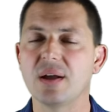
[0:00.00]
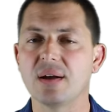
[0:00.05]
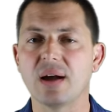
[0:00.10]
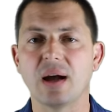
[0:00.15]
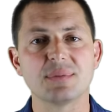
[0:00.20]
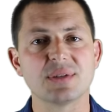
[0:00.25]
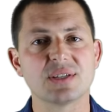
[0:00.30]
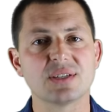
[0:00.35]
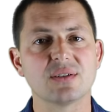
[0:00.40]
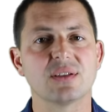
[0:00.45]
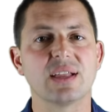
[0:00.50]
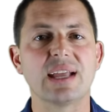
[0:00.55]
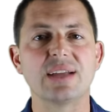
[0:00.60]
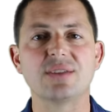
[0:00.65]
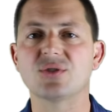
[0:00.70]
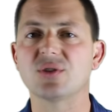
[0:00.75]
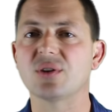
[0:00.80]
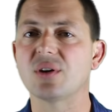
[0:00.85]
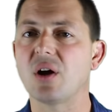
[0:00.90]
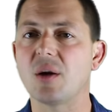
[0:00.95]
I'm still
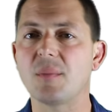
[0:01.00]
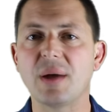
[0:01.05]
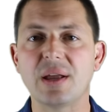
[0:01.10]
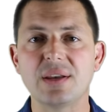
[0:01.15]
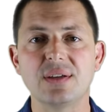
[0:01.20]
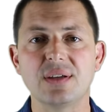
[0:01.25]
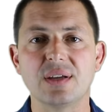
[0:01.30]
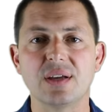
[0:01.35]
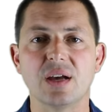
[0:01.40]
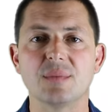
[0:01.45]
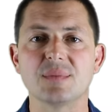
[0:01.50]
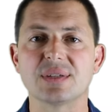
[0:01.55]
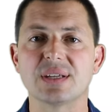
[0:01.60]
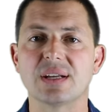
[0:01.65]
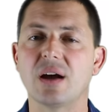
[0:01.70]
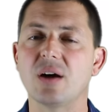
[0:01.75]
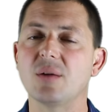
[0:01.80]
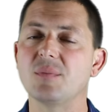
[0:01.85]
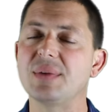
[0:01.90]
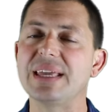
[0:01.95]
answering all my DMs and
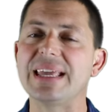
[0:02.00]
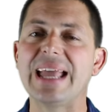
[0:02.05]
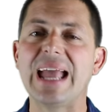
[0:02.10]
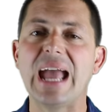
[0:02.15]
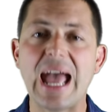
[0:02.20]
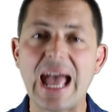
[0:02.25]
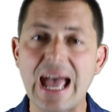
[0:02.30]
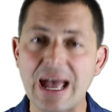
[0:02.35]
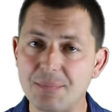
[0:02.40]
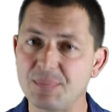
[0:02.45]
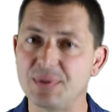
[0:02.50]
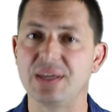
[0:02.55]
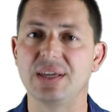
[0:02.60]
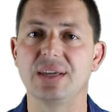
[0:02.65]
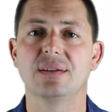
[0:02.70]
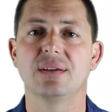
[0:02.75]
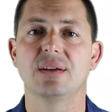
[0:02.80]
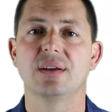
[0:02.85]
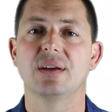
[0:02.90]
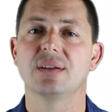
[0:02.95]
I'll be
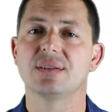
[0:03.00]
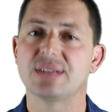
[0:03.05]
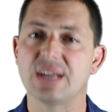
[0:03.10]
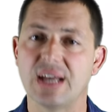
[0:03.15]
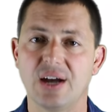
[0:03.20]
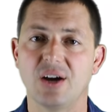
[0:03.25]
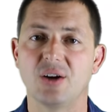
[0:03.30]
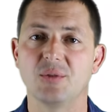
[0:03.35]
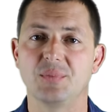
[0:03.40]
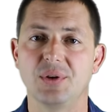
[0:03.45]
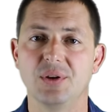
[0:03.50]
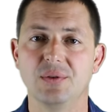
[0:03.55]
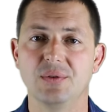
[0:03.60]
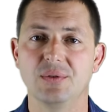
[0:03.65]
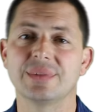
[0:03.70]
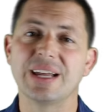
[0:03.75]
happy to help you.